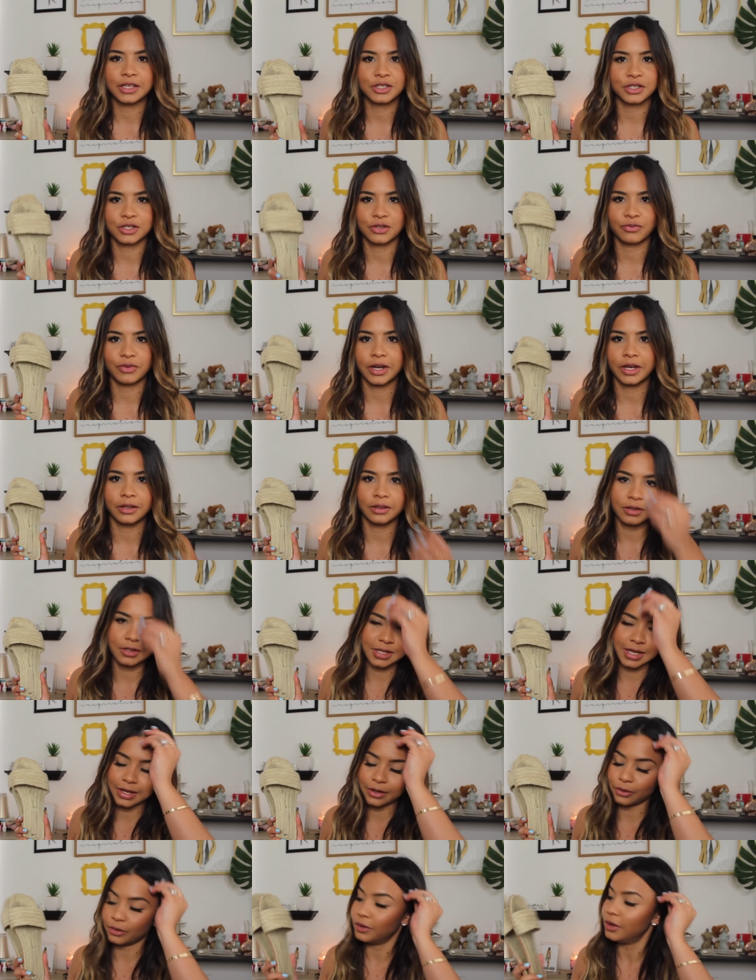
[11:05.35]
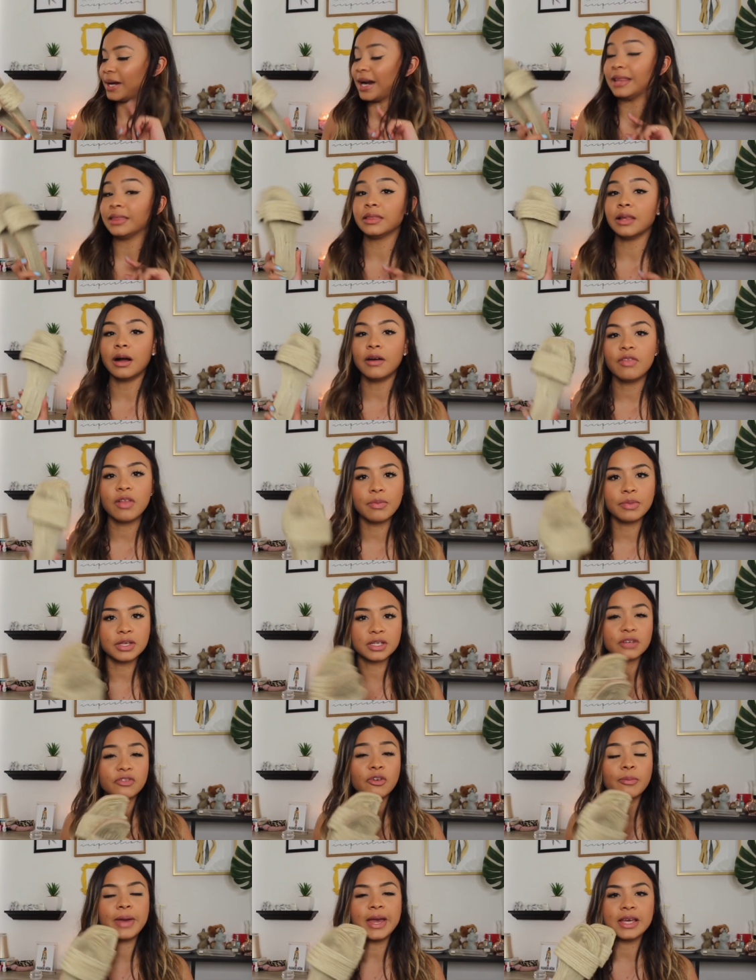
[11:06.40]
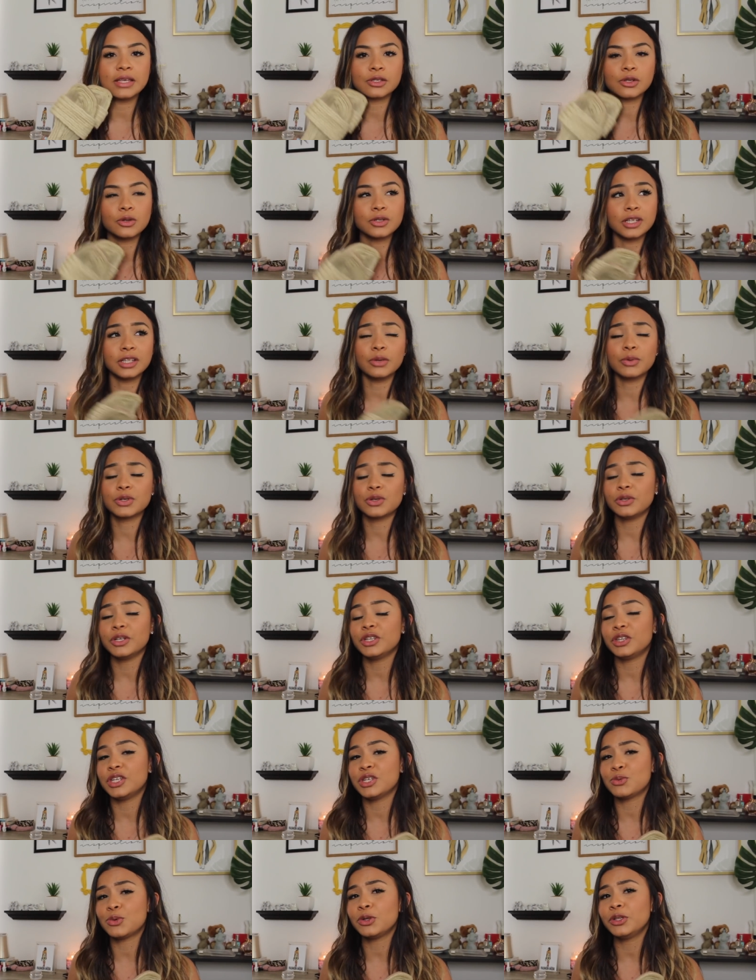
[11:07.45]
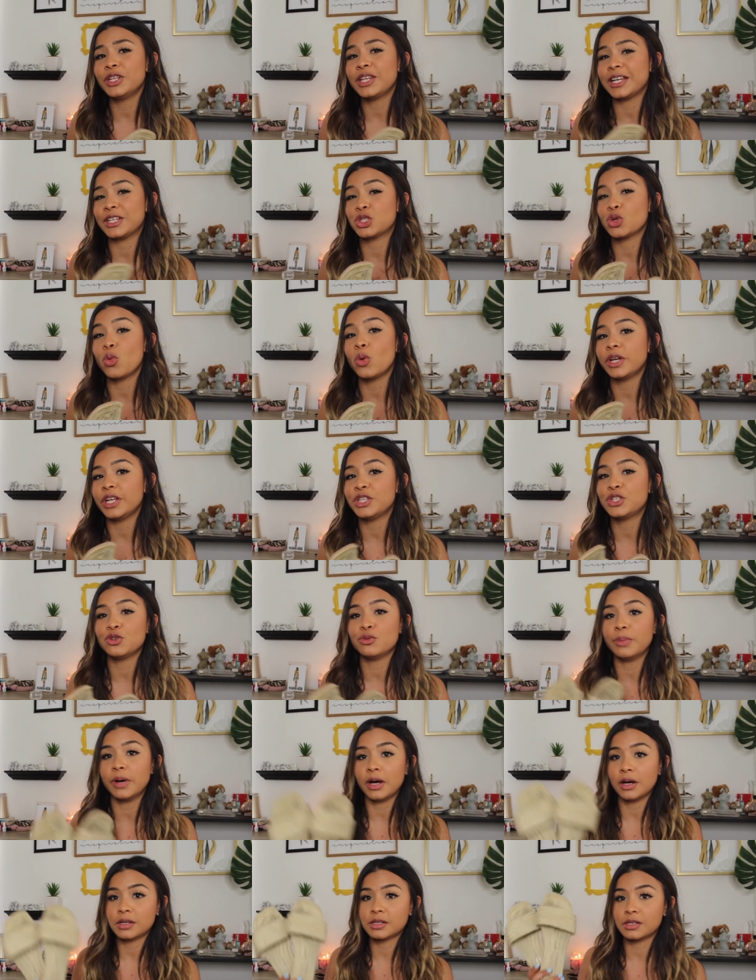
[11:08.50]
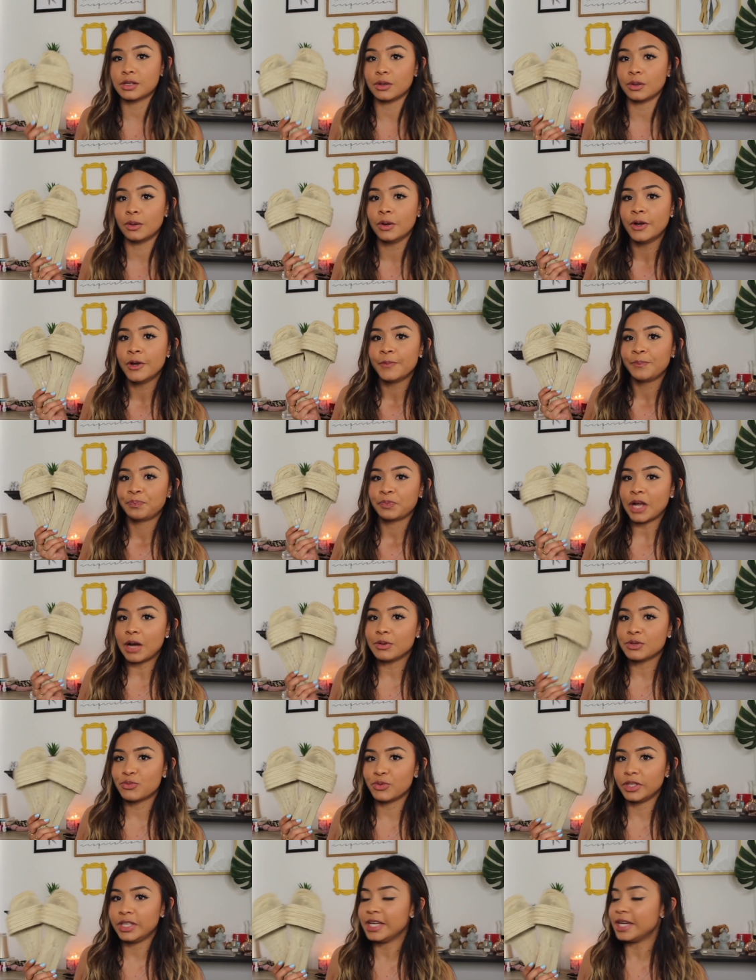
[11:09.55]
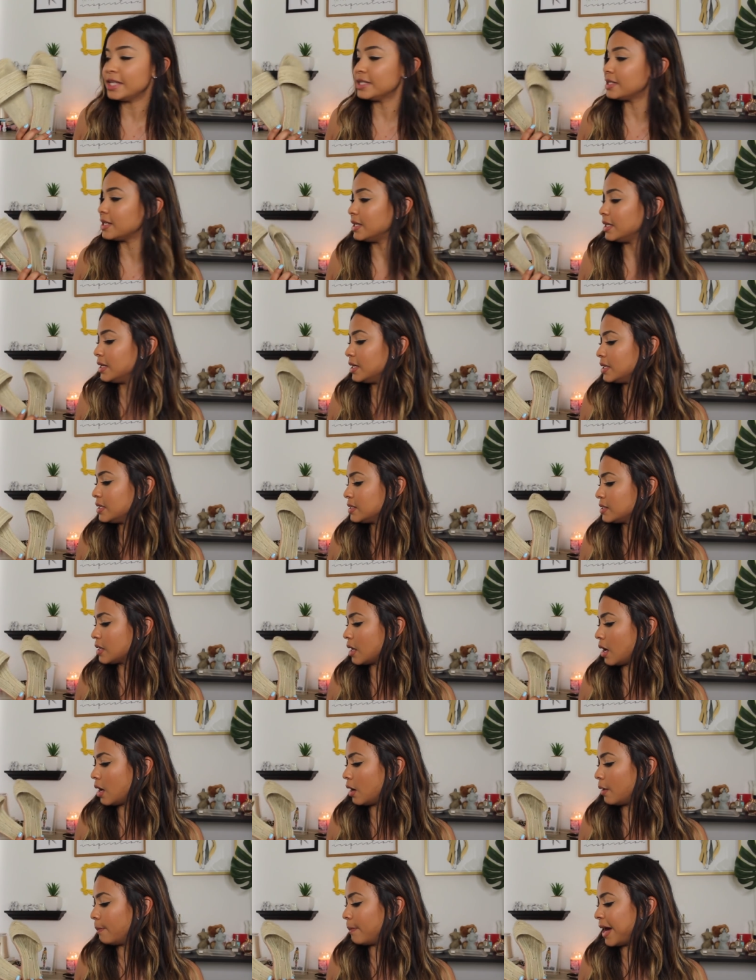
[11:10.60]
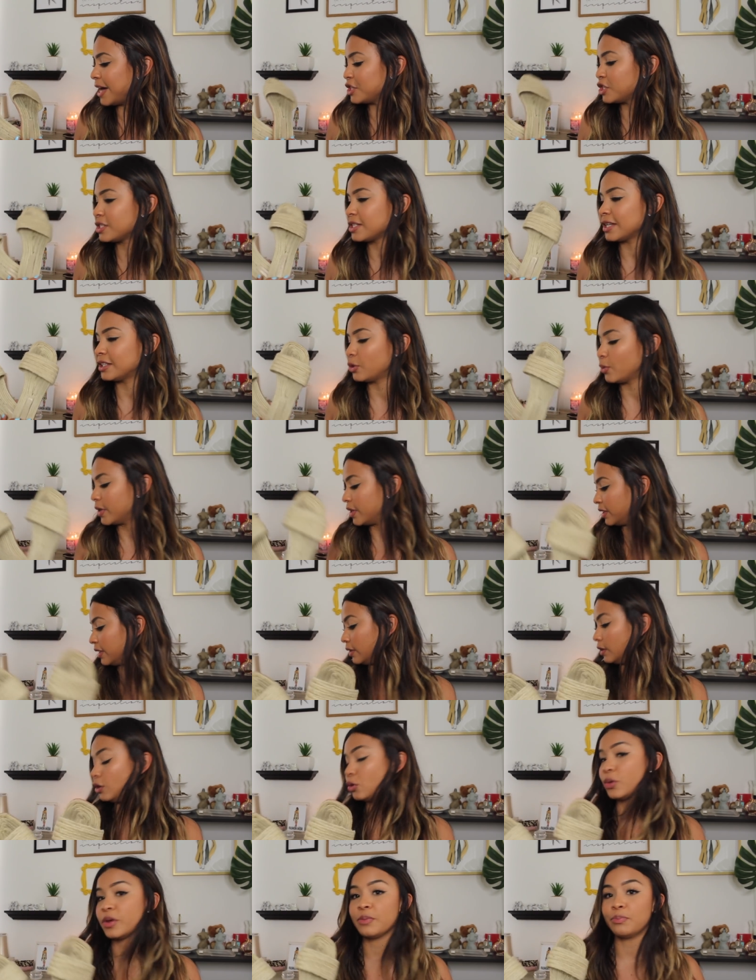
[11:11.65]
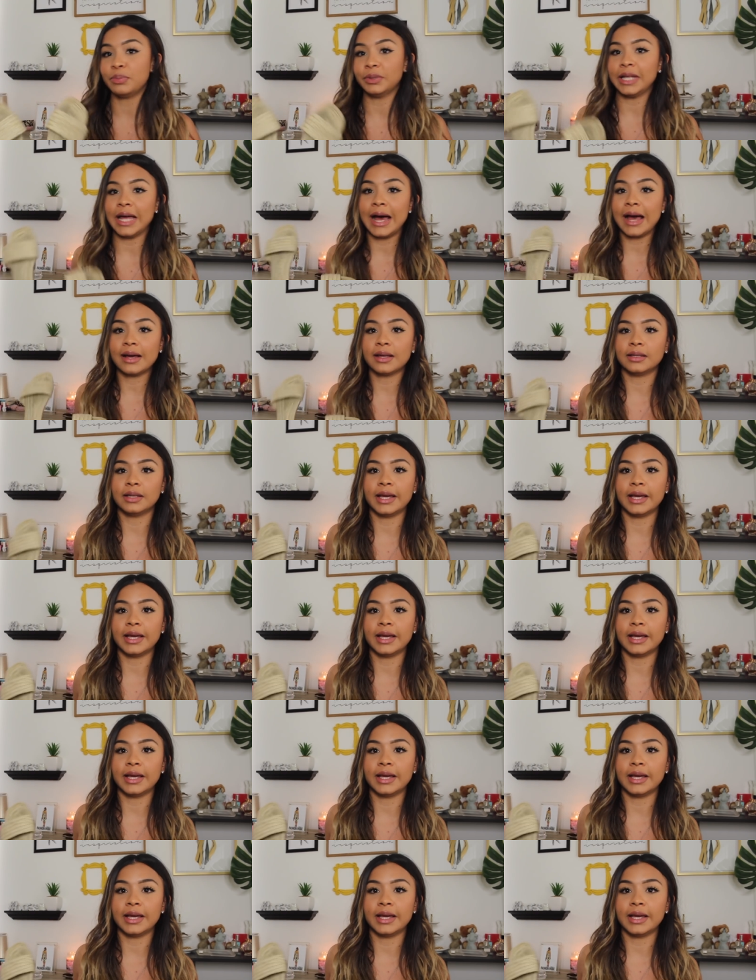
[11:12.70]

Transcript: It's just a regular sandal. But I love them. These are from ASOS, and these were only like $22. So I was really into these. I just like the way that they look with black.